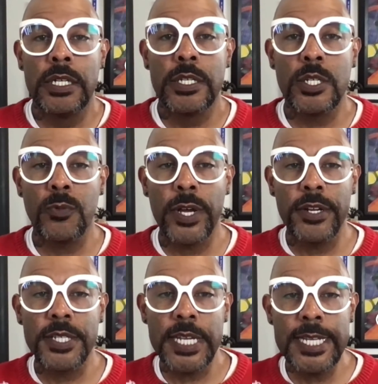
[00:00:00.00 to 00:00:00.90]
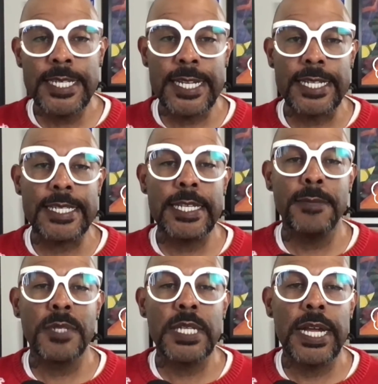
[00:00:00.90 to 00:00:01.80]
sweater season. It
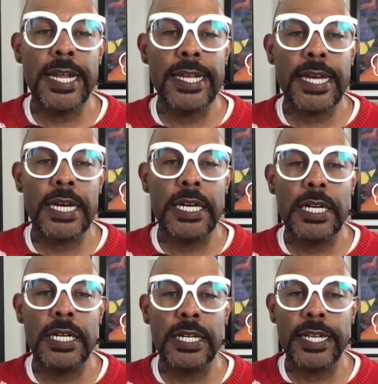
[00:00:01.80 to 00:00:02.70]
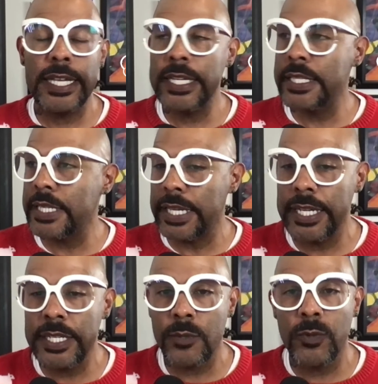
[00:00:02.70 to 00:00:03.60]
seems like it
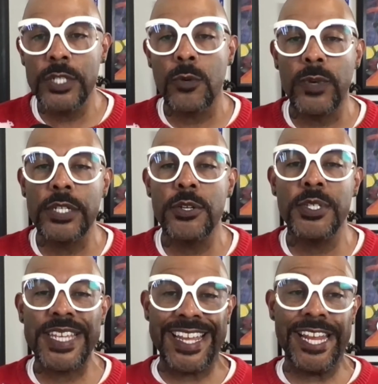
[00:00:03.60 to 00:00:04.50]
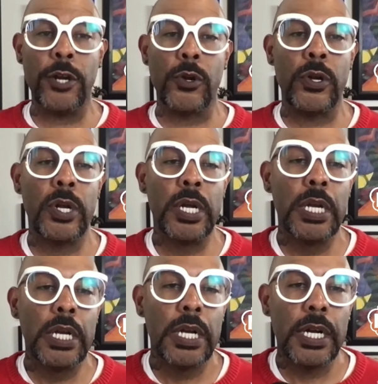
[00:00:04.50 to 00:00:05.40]
is winter. Winter's here.
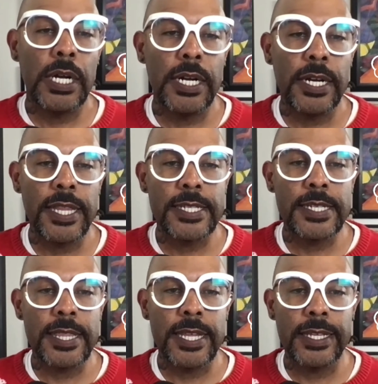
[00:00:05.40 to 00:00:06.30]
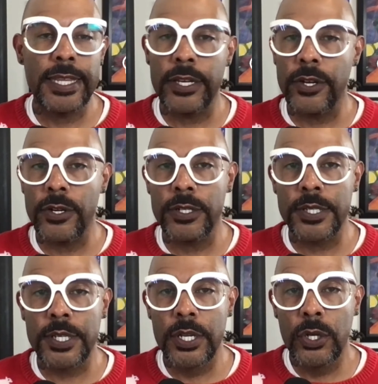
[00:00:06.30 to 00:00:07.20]
That's the thing that
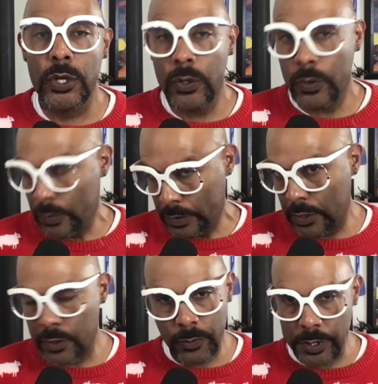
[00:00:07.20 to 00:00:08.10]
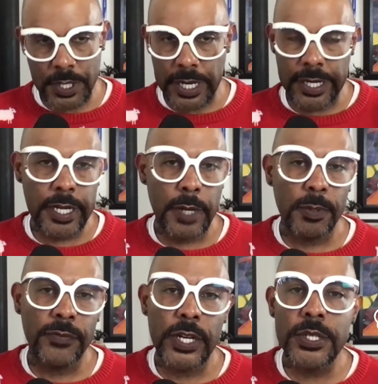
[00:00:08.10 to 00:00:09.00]
nerds were saying a
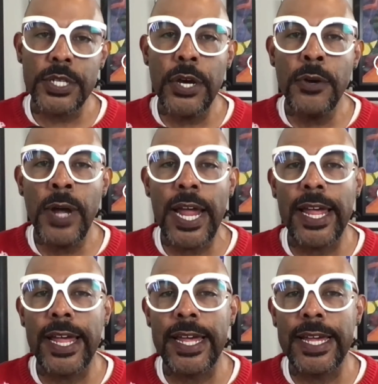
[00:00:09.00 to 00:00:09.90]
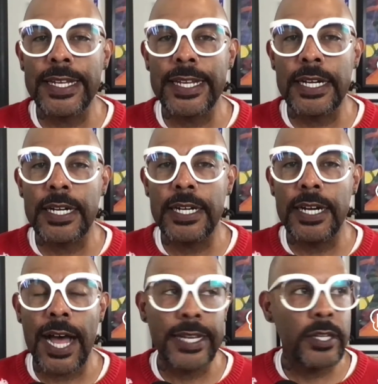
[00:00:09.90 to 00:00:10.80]
couple of years ago, and
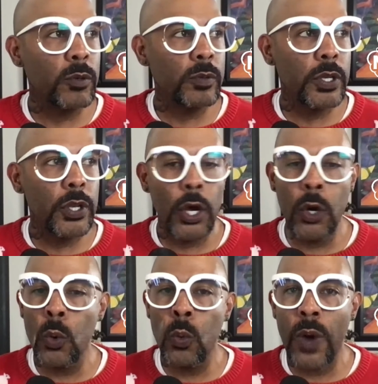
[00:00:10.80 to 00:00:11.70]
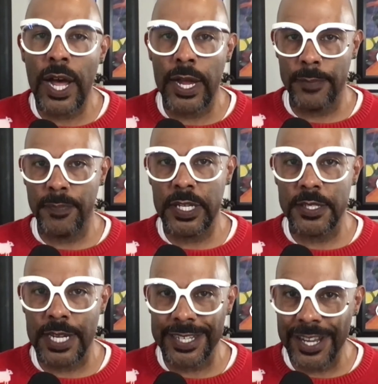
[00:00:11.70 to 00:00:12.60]
I don't know why,
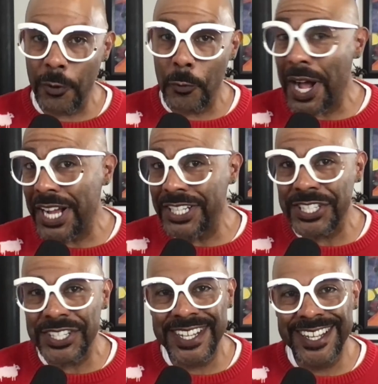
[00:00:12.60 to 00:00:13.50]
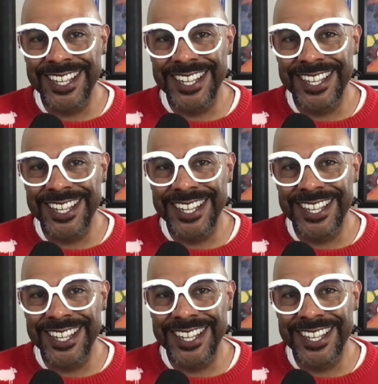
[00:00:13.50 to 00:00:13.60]
because I never watched